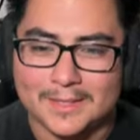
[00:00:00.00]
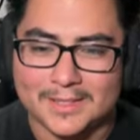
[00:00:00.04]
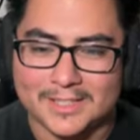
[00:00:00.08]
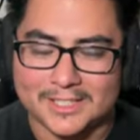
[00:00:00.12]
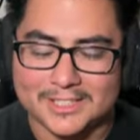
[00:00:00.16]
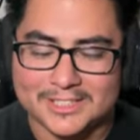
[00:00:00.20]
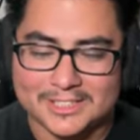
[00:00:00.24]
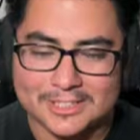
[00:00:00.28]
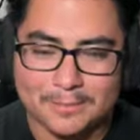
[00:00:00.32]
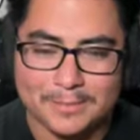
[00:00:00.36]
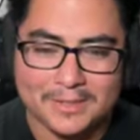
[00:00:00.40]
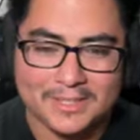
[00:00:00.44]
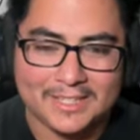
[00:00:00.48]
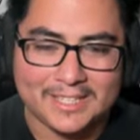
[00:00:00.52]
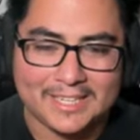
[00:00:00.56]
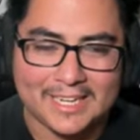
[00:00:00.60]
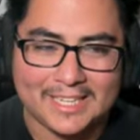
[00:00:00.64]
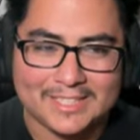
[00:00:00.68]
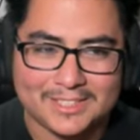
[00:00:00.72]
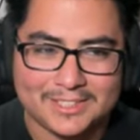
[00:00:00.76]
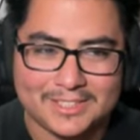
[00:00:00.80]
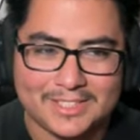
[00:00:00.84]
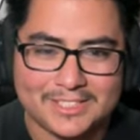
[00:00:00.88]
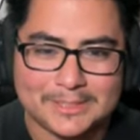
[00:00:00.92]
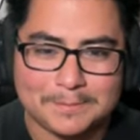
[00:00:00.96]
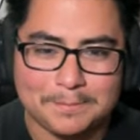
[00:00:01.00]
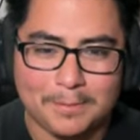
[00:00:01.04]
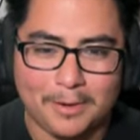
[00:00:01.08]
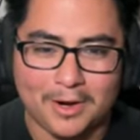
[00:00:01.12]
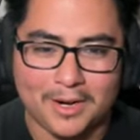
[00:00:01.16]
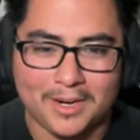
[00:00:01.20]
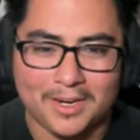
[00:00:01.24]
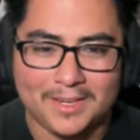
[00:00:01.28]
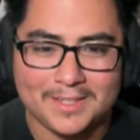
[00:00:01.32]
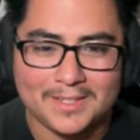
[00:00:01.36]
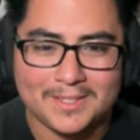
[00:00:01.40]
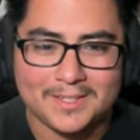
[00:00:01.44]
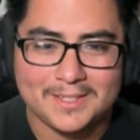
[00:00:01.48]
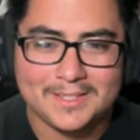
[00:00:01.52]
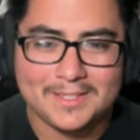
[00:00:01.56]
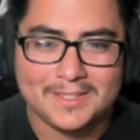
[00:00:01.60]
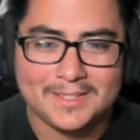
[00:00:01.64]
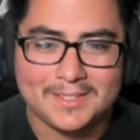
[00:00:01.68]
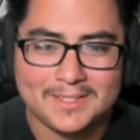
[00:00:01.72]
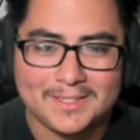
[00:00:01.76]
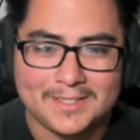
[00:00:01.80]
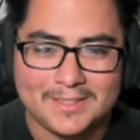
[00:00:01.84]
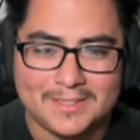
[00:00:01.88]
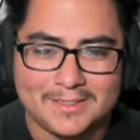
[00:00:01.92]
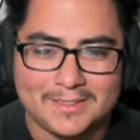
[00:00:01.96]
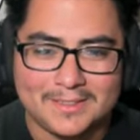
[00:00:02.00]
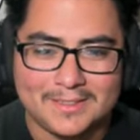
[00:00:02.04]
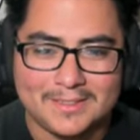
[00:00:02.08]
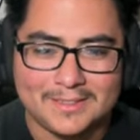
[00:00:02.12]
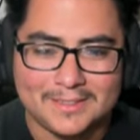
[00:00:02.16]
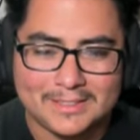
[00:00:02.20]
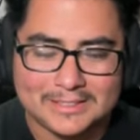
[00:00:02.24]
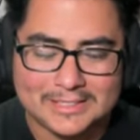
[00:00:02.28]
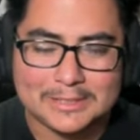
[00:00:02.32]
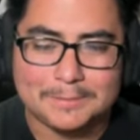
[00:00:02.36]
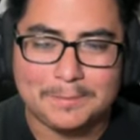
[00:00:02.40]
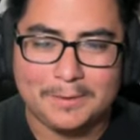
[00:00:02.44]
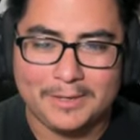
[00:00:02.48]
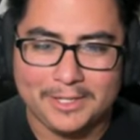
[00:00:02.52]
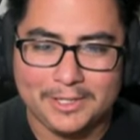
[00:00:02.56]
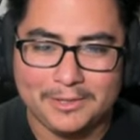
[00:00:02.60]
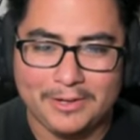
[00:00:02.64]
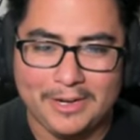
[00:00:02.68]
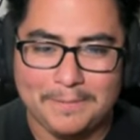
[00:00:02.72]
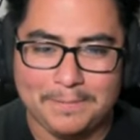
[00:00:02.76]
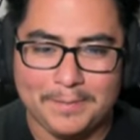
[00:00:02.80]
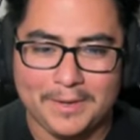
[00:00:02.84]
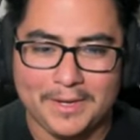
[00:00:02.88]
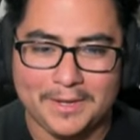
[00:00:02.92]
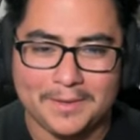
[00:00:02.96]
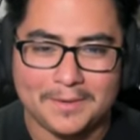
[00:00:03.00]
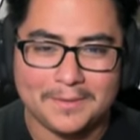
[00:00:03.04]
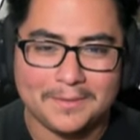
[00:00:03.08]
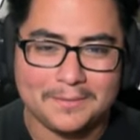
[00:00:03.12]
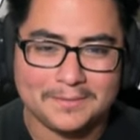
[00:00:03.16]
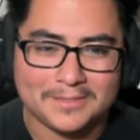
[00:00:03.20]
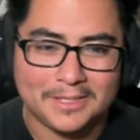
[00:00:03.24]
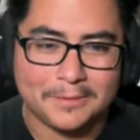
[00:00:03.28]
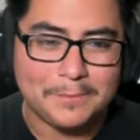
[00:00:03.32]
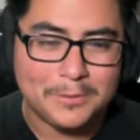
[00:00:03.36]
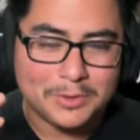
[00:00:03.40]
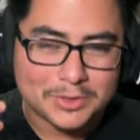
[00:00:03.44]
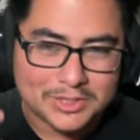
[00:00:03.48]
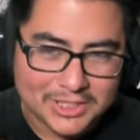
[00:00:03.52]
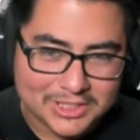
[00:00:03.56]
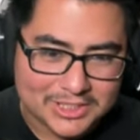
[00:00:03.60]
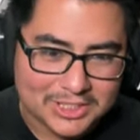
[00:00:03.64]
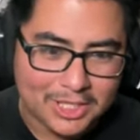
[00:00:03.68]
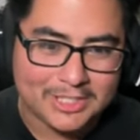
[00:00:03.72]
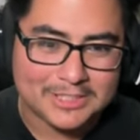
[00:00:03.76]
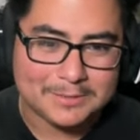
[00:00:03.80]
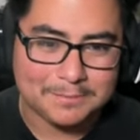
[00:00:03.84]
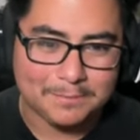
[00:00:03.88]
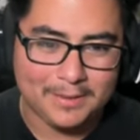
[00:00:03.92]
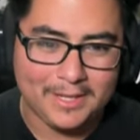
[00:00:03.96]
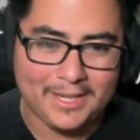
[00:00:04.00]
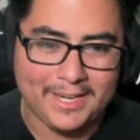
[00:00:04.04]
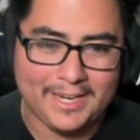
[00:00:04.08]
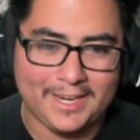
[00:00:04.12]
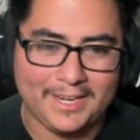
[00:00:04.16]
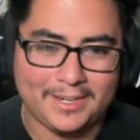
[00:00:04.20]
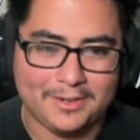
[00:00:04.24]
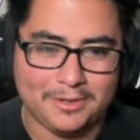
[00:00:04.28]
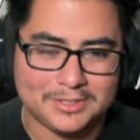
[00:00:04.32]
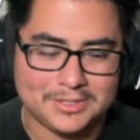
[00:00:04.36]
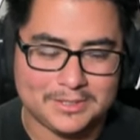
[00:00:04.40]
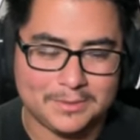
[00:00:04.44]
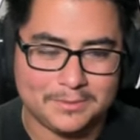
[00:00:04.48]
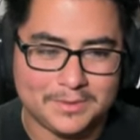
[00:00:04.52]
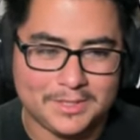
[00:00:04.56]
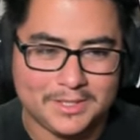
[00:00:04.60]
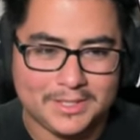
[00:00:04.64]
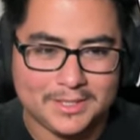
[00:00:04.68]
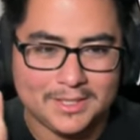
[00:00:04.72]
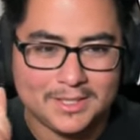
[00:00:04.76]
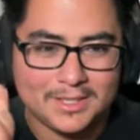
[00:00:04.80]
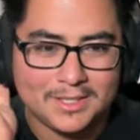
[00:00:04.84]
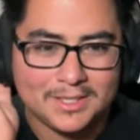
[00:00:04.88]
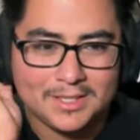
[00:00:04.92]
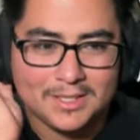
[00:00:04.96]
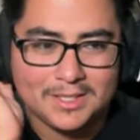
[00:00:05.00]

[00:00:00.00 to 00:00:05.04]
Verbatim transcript: Okay, so we did get to this part. This is pretty creepy. The music starts playing or something.